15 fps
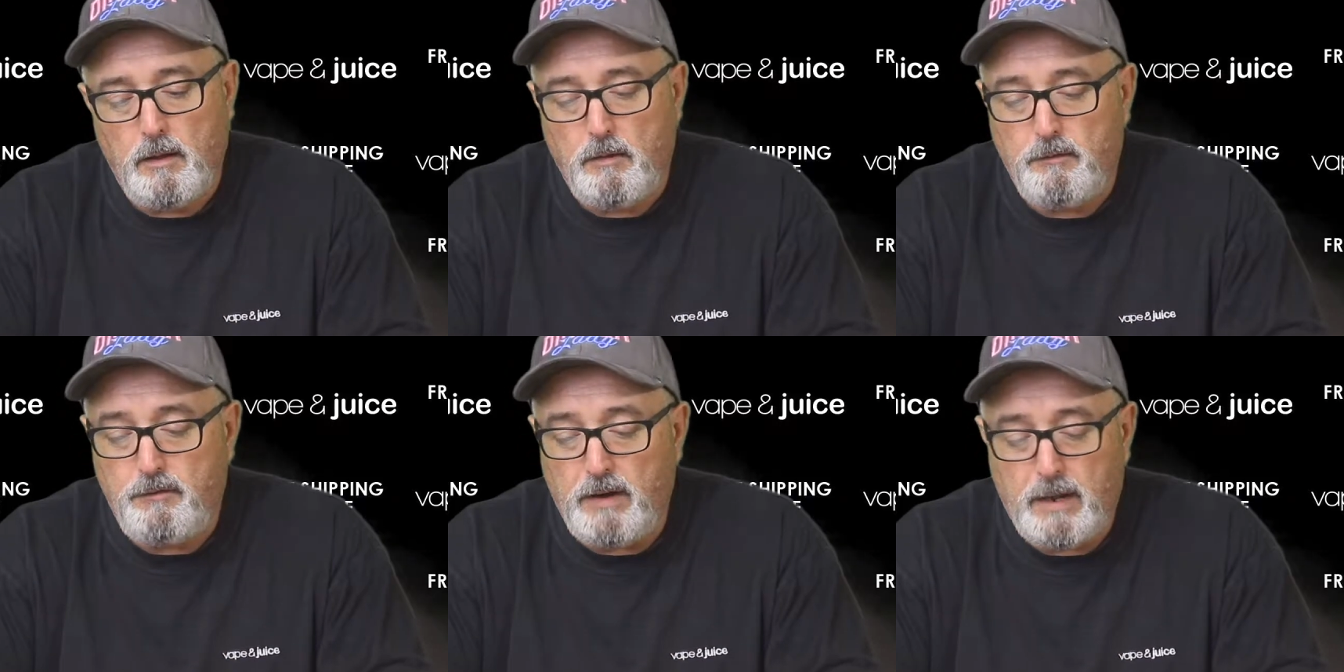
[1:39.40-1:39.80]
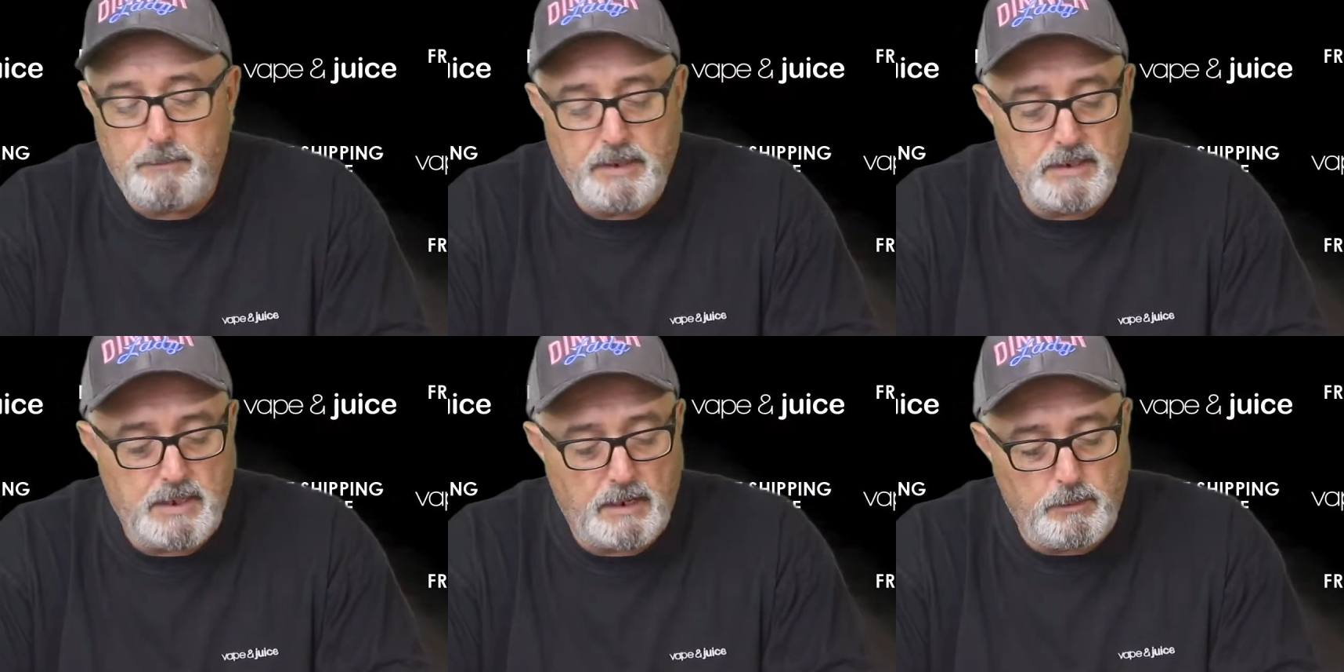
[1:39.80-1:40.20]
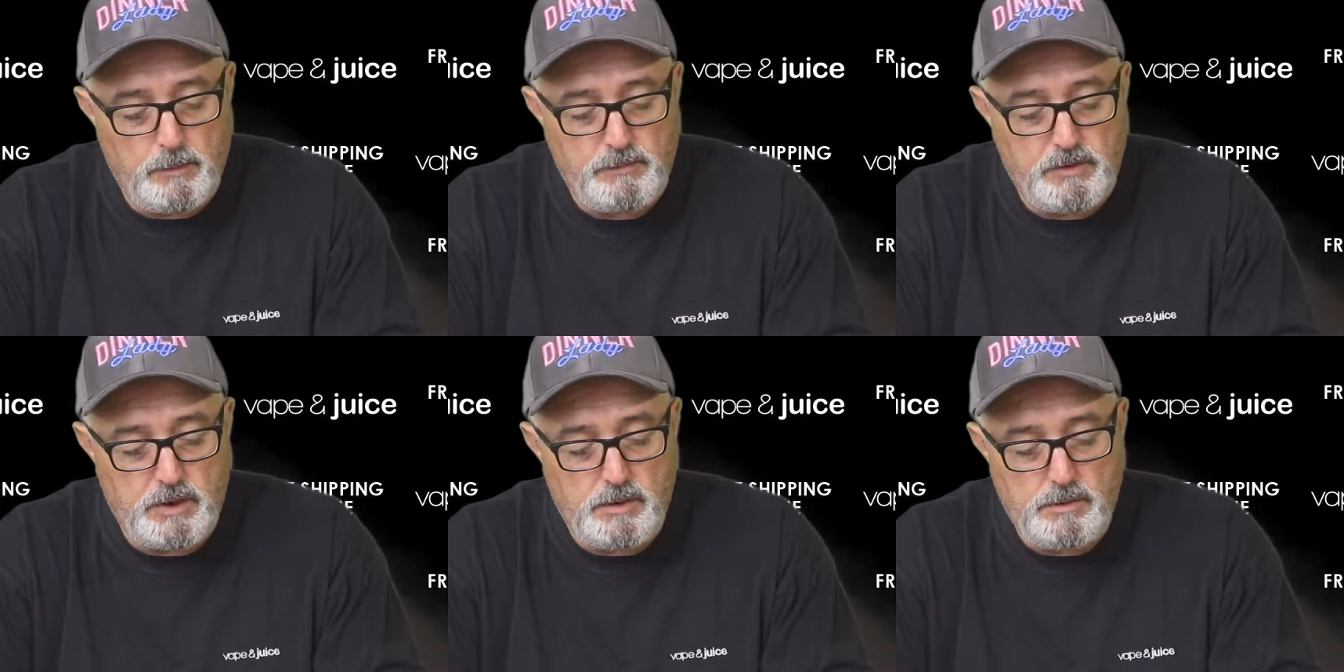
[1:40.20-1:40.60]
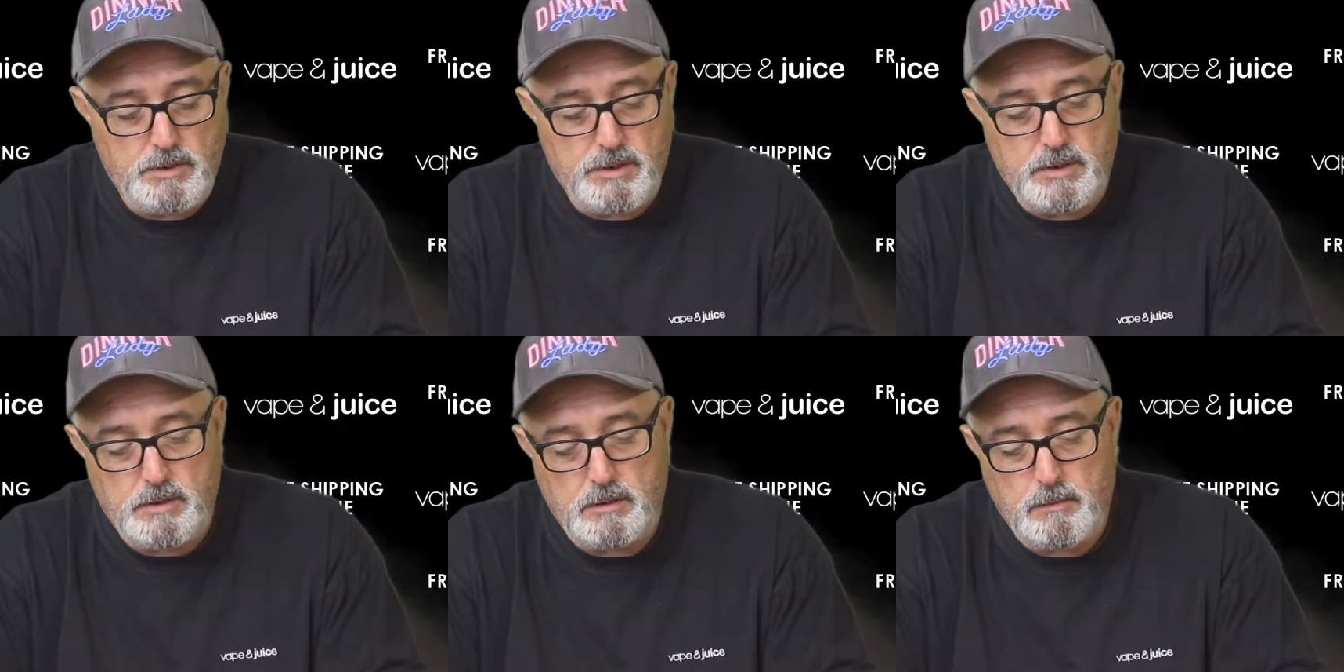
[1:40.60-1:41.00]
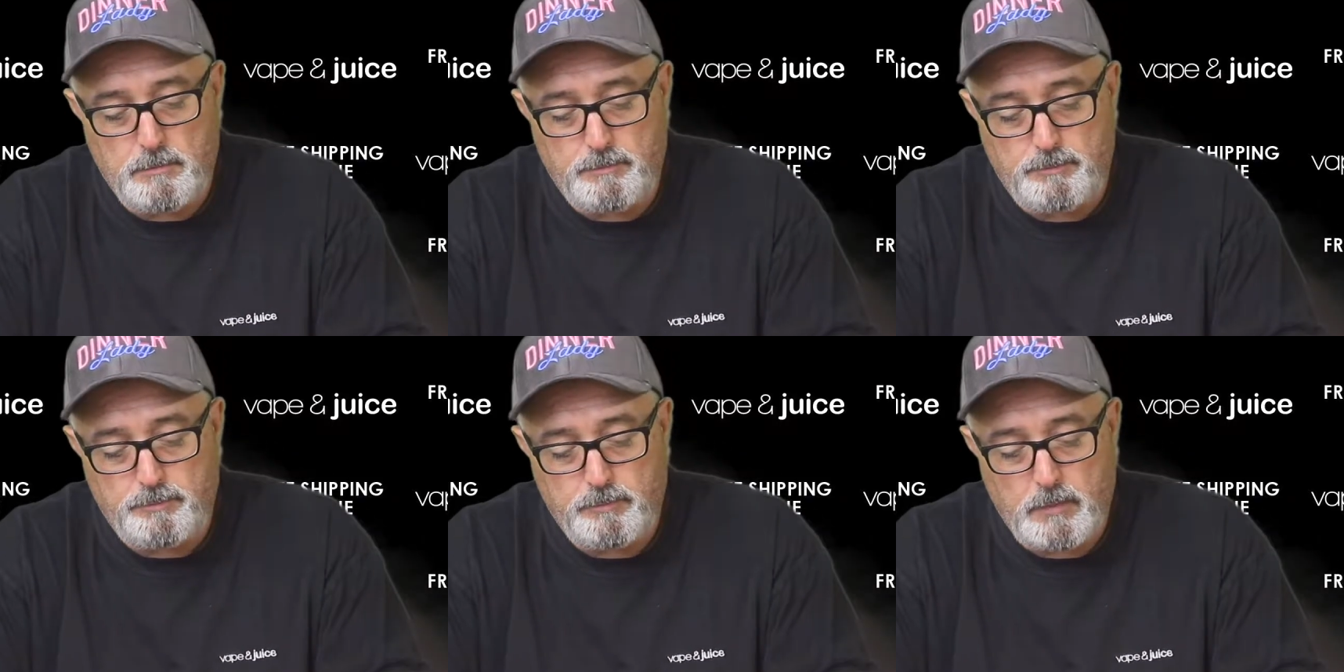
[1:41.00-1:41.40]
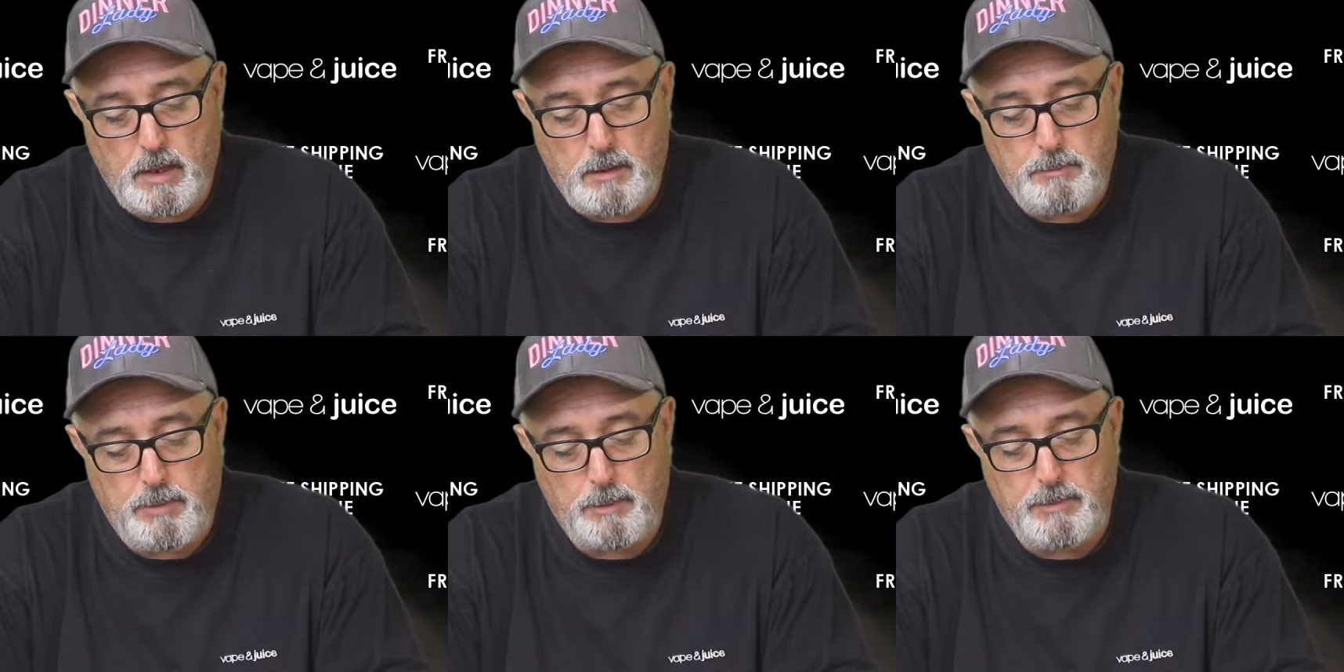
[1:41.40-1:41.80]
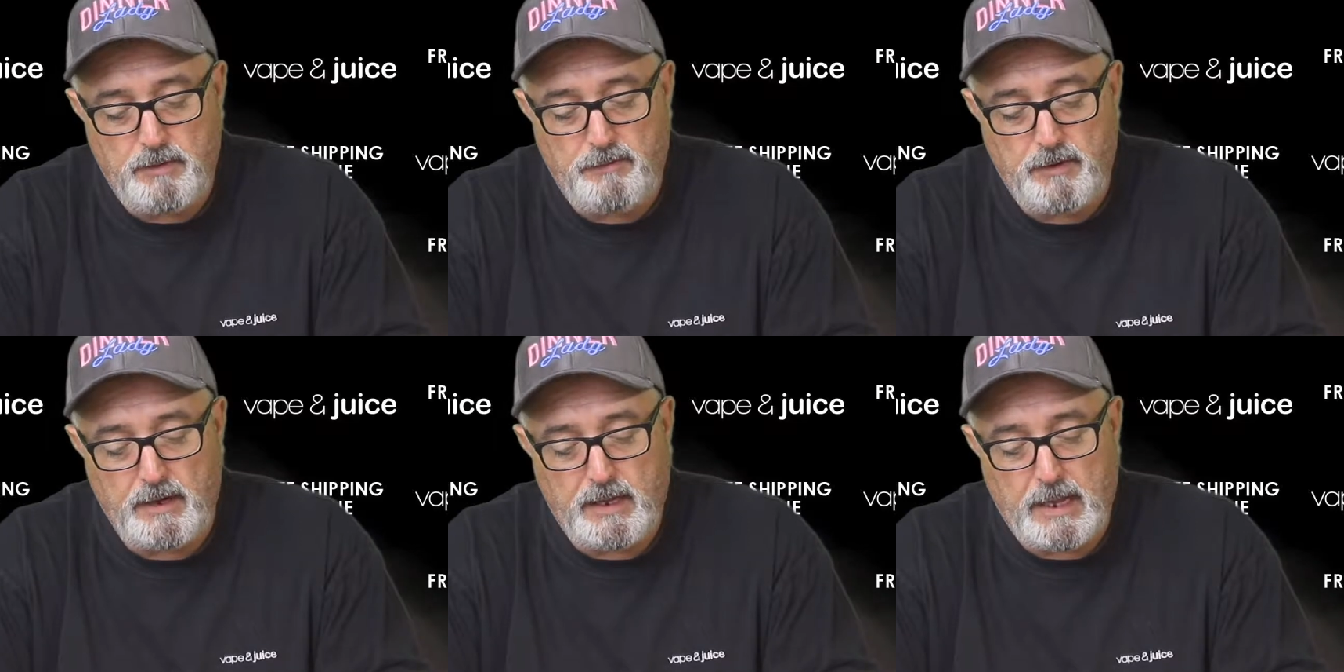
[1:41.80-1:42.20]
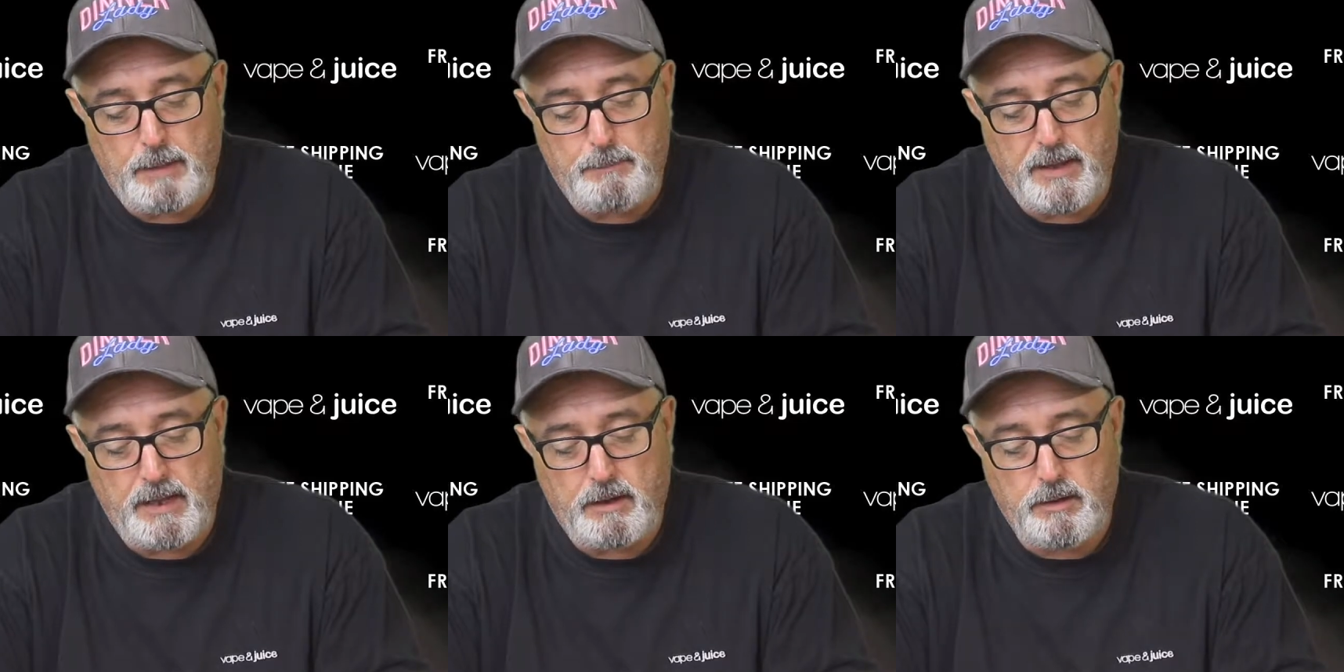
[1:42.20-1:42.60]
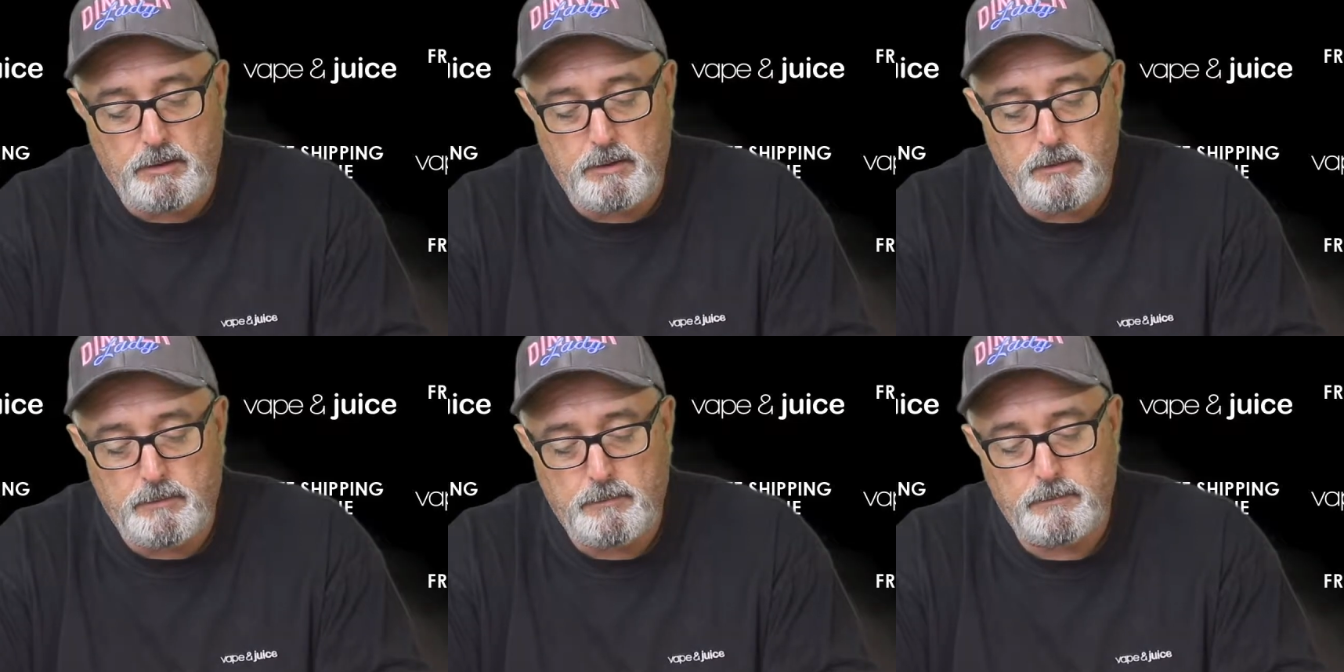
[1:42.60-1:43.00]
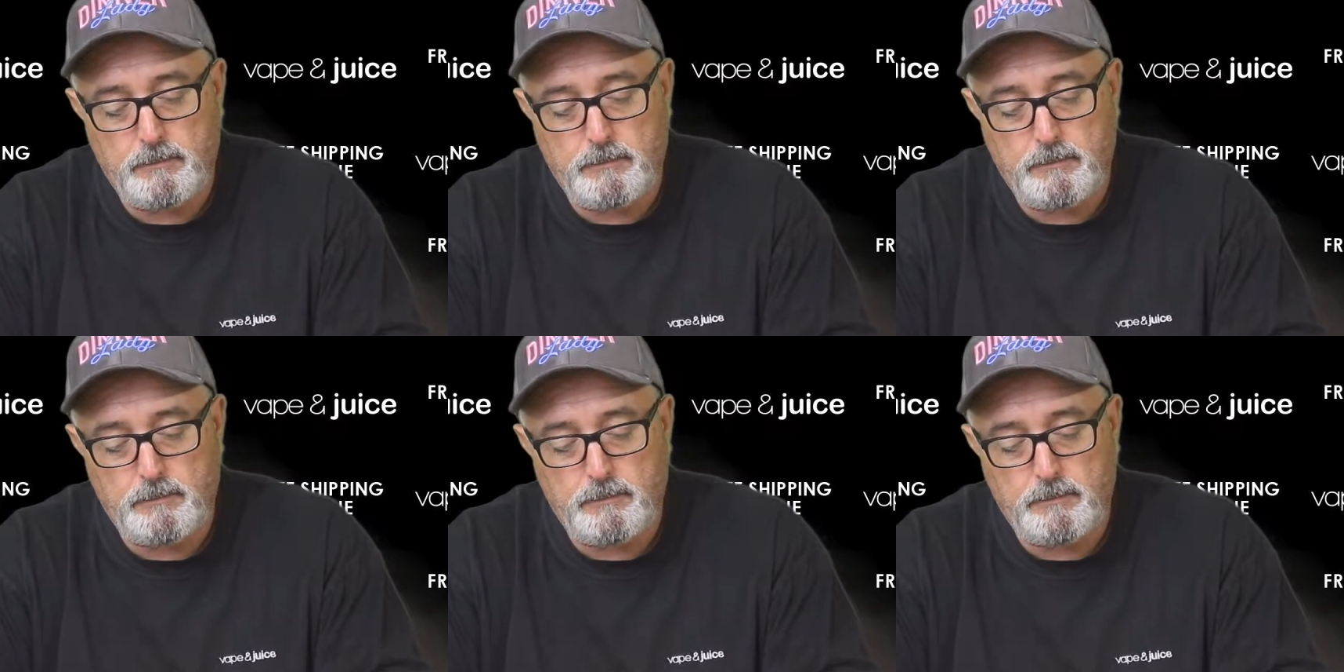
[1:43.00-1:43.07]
fill up your tank with juice, pop your filler cap back on,